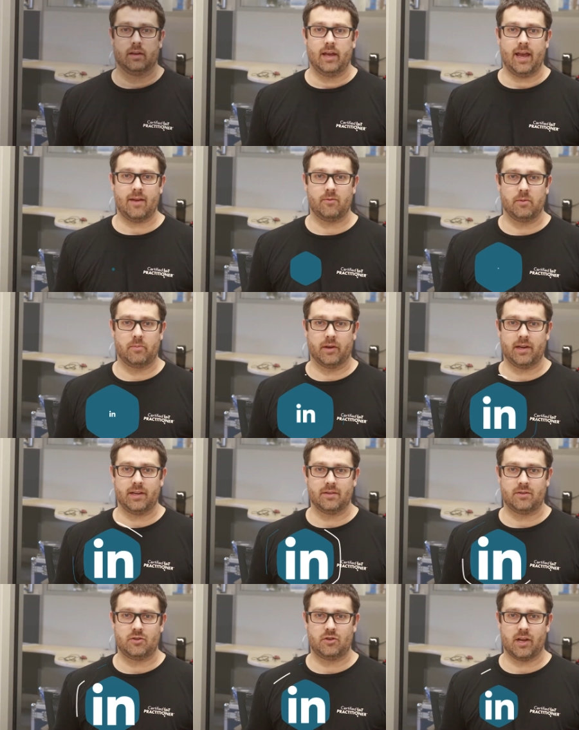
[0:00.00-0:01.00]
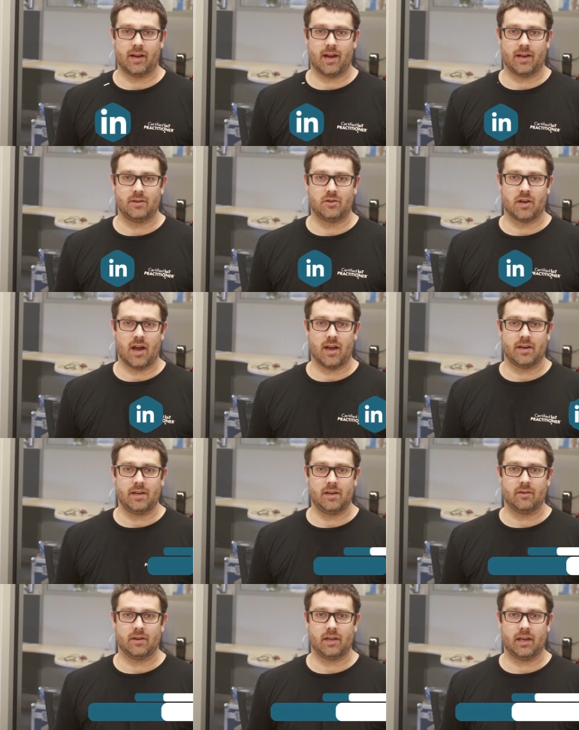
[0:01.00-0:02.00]
Hey everybody, it's Jedi Jon
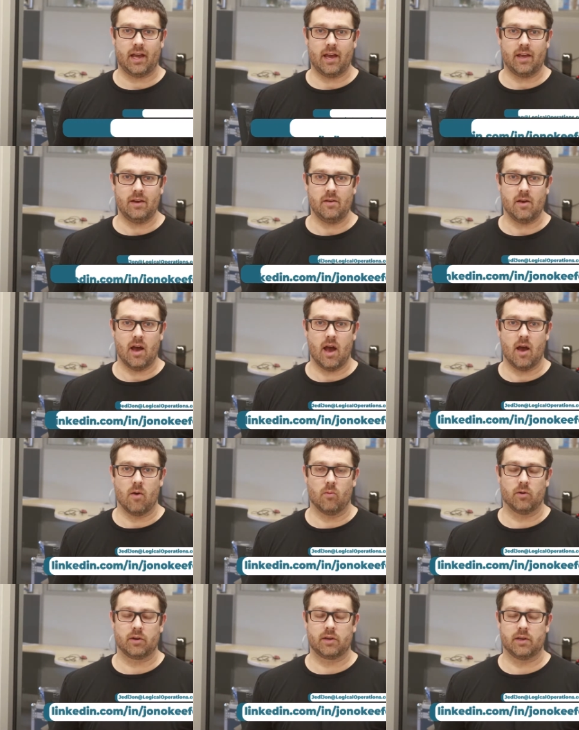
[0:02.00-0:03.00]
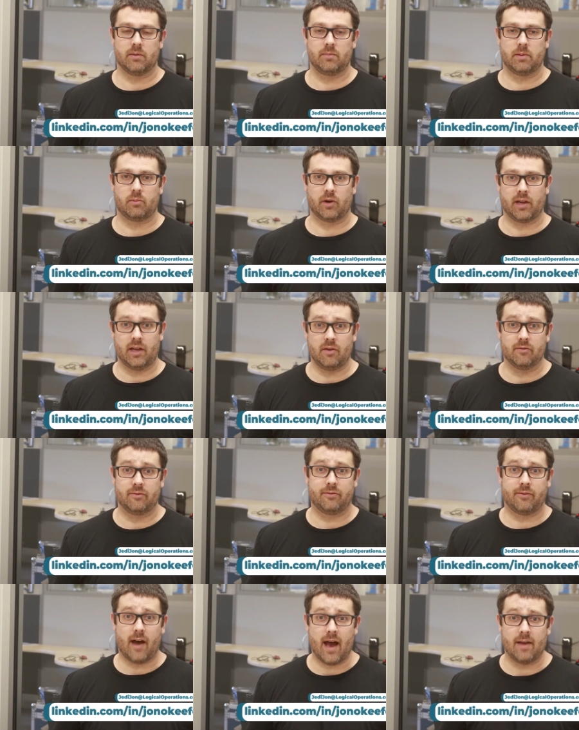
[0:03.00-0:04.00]
here again. We're going to be bringing you
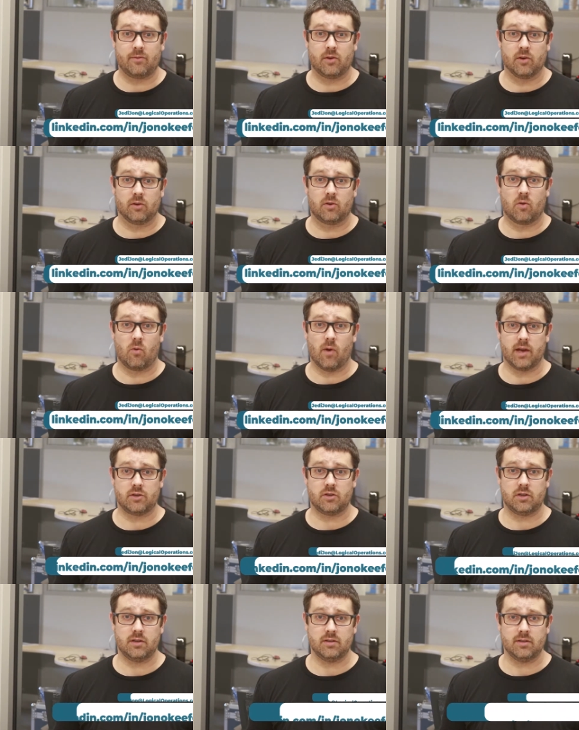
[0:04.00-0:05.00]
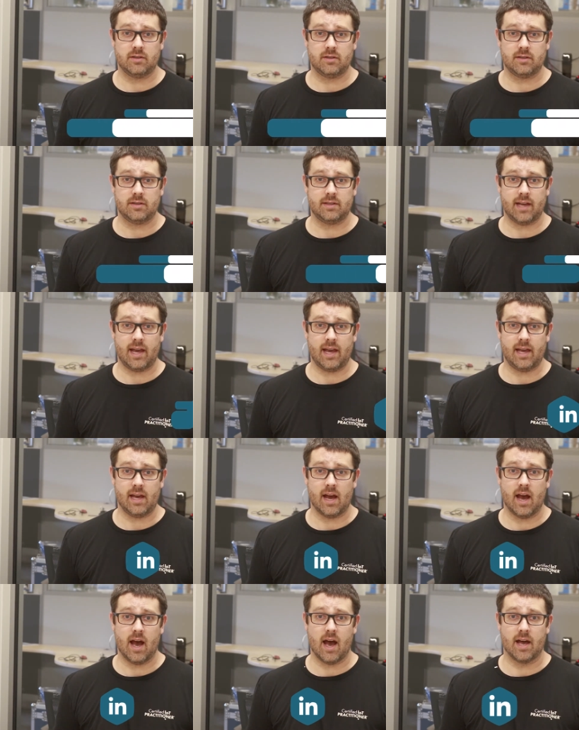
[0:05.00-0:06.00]
5 good questions today
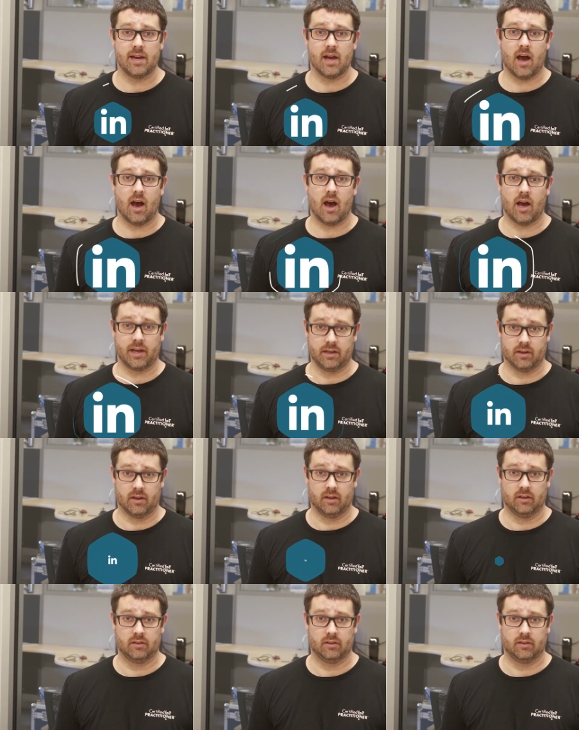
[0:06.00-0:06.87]
on ITIL.